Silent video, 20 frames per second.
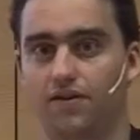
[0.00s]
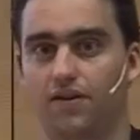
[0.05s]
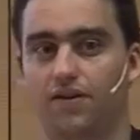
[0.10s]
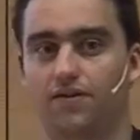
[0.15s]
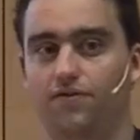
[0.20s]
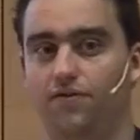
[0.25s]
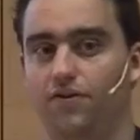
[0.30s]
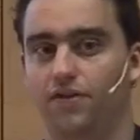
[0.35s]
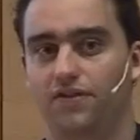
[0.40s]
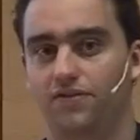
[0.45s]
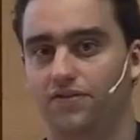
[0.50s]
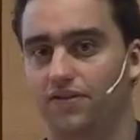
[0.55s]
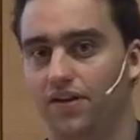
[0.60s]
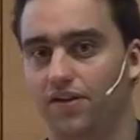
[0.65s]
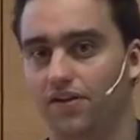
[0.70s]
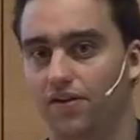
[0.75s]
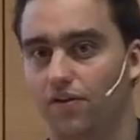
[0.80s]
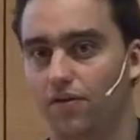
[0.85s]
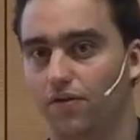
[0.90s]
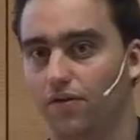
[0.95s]
As far as
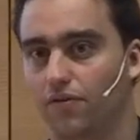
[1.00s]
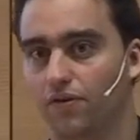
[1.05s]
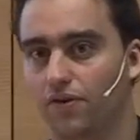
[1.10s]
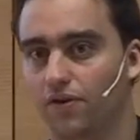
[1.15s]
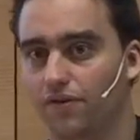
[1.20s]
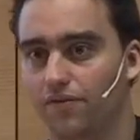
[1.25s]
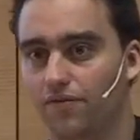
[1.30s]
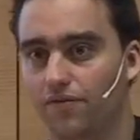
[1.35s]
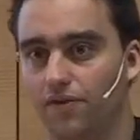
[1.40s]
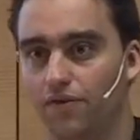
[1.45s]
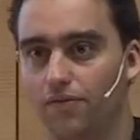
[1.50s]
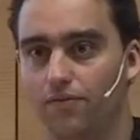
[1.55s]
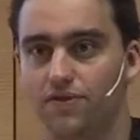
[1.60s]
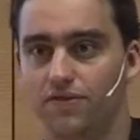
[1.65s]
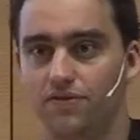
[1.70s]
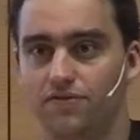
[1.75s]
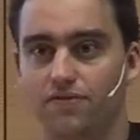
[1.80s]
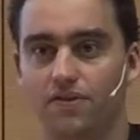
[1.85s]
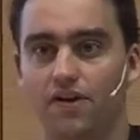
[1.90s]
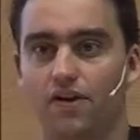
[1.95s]
I know, uh, Flow3
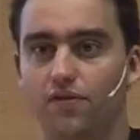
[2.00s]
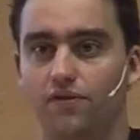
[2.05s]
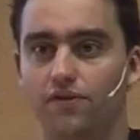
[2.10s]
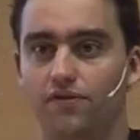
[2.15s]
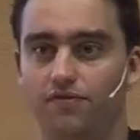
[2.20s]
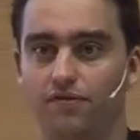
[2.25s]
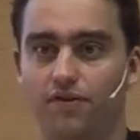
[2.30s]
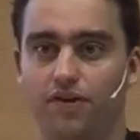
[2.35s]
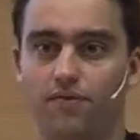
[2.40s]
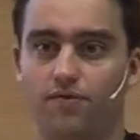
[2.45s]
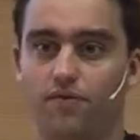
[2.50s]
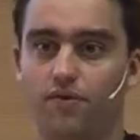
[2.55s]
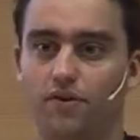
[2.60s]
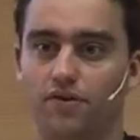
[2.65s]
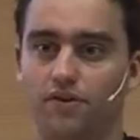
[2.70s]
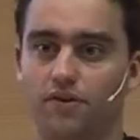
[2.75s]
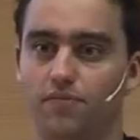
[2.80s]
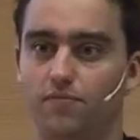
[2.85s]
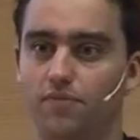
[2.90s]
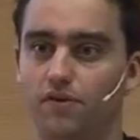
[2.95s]
is the only
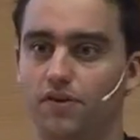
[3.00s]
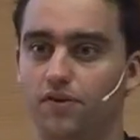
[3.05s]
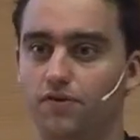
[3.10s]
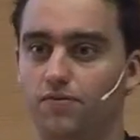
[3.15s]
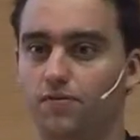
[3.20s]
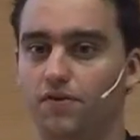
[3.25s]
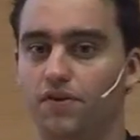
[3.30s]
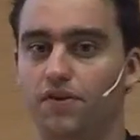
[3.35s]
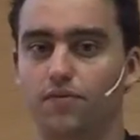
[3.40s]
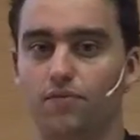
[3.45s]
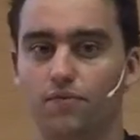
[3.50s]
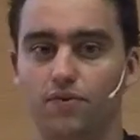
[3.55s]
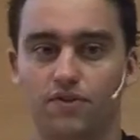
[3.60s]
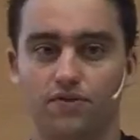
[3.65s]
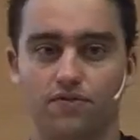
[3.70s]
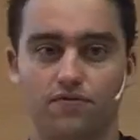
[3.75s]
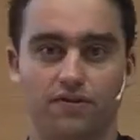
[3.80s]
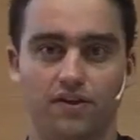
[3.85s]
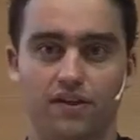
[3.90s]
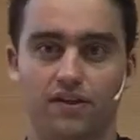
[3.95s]
framework in PHP
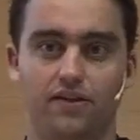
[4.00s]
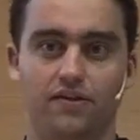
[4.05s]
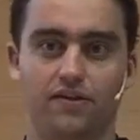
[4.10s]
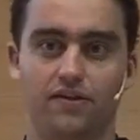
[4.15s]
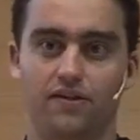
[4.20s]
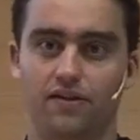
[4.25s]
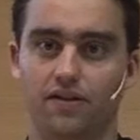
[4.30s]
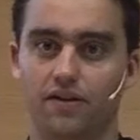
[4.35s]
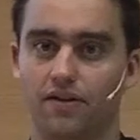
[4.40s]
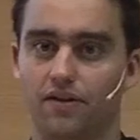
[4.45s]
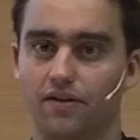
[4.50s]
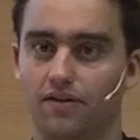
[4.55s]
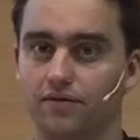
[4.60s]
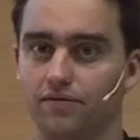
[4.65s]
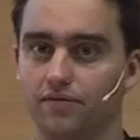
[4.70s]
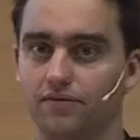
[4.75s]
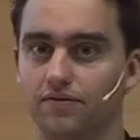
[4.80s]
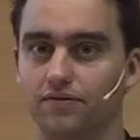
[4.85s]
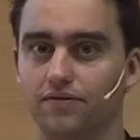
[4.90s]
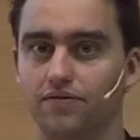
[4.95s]
which really uh,
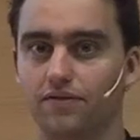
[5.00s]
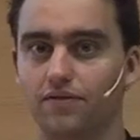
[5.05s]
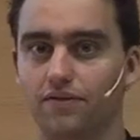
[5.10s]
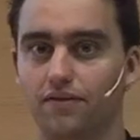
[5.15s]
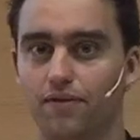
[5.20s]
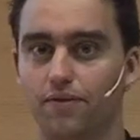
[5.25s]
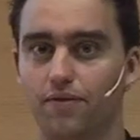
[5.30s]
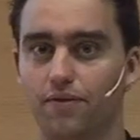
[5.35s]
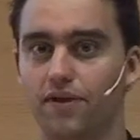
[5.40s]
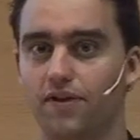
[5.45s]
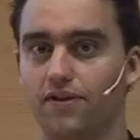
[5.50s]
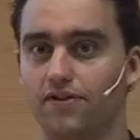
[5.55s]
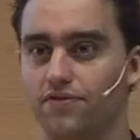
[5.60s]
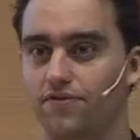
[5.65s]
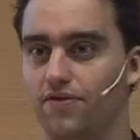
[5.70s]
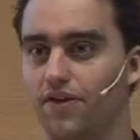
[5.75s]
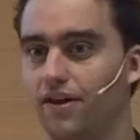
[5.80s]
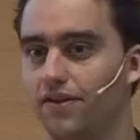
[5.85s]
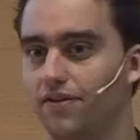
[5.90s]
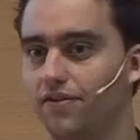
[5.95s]

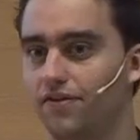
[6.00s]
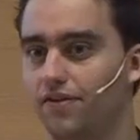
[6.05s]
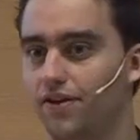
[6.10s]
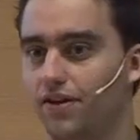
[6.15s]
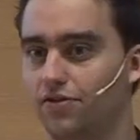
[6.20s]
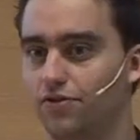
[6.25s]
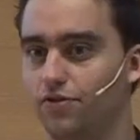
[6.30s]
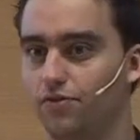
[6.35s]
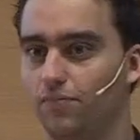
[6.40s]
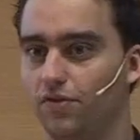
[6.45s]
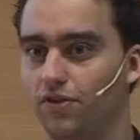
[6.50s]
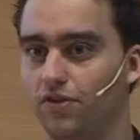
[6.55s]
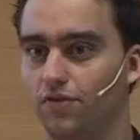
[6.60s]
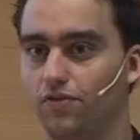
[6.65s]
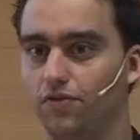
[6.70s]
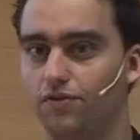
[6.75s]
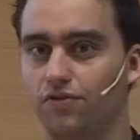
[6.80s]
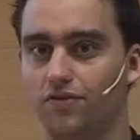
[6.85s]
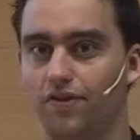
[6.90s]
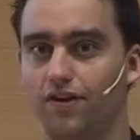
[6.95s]
things that, that should be
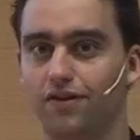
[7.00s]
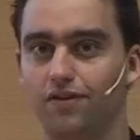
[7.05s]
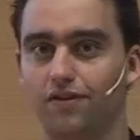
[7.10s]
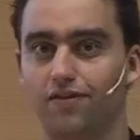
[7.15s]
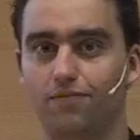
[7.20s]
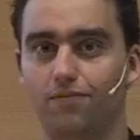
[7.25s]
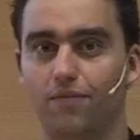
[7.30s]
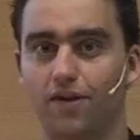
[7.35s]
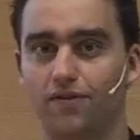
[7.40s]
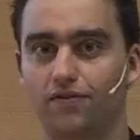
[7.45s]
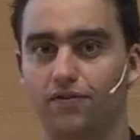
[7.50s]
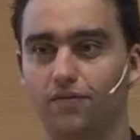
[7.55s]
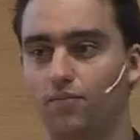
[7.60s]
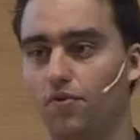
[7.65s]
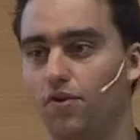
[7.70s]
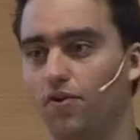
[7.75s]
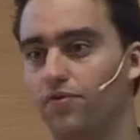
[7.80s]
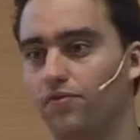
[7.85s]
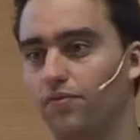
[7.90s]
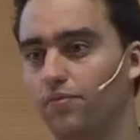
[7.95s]
used, and this makes it
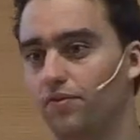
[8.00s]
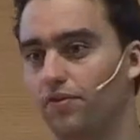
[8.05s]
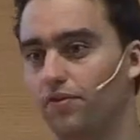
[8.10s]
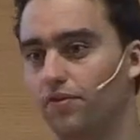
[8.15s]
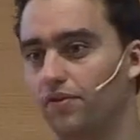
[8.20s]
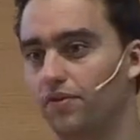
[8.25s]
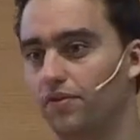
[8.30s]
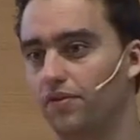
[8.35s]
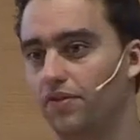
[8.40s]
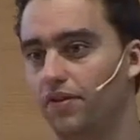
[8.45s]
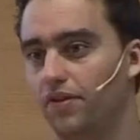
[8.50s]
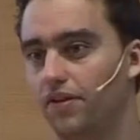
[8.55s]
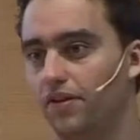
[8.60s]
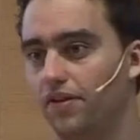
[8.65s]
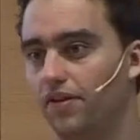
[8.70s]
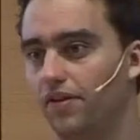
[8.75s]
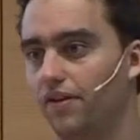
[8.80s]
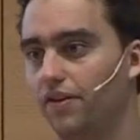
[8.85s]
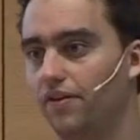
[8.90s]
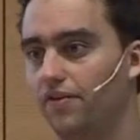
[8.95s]
possible
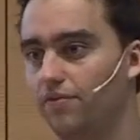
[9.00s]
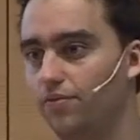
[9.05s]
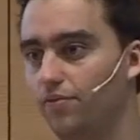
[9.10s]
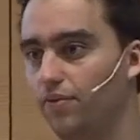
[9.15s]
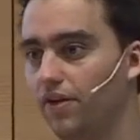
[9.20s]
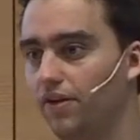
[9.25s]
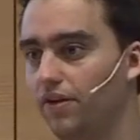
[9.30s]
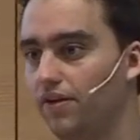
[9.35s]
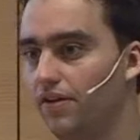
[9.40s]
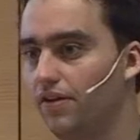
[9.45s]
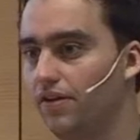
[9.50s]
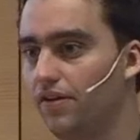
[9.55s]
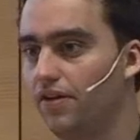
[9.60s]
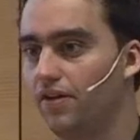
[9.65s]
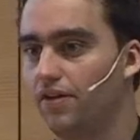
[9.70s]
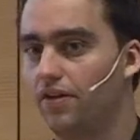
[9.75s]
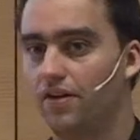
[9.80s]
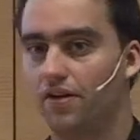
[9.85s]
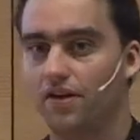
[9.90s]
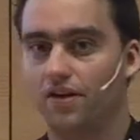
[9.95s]
in a nice way.
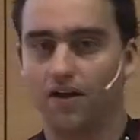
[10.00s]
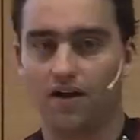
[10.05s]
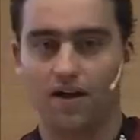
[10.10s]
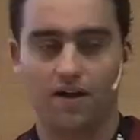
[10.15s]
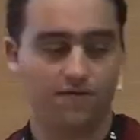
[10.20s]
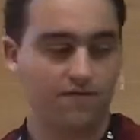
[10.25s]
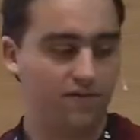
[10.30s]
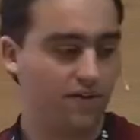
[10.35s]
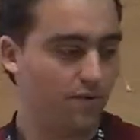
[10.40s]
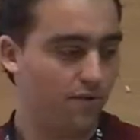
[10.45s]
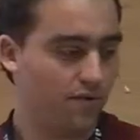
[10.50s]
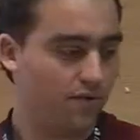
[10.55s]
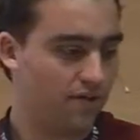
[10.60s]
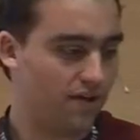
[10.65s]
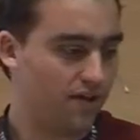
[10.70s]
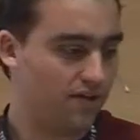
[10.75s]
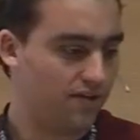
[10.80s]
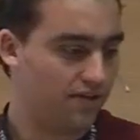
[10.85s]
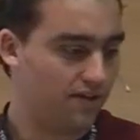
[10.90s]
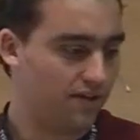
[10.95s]
I've demoed
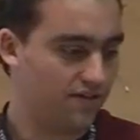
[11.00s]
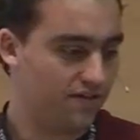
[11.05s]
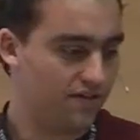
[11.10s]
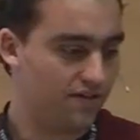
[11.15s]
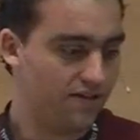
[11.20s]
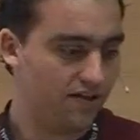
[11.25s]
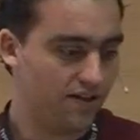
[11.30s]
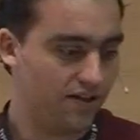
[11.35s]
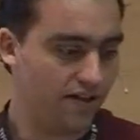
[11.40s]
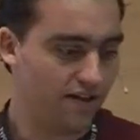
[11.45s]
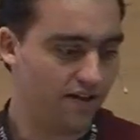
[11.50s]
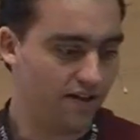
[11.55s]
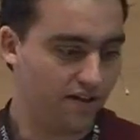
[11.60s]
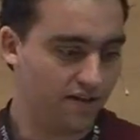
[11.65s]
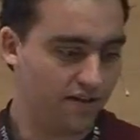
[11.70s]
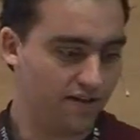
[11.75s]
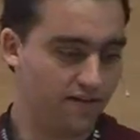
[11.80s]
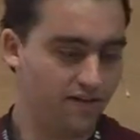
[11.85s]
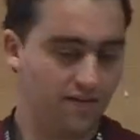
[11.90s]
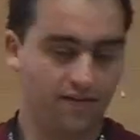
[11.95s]
that yesterday,
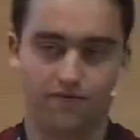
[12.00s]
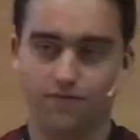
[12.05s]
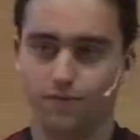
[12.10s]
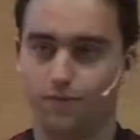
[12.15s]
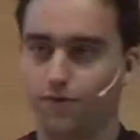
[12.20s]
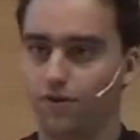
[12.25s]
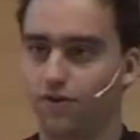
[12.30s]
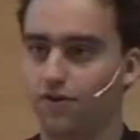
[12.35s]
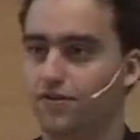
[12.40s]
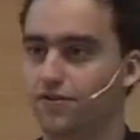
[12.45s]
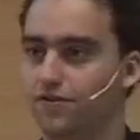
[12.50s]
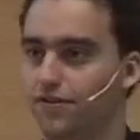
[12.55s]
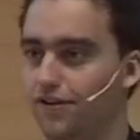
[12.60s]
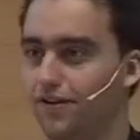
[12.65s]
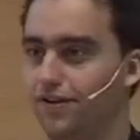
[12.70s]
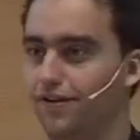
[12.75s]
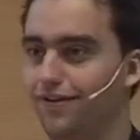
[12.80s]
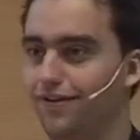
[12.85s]
and it even worked.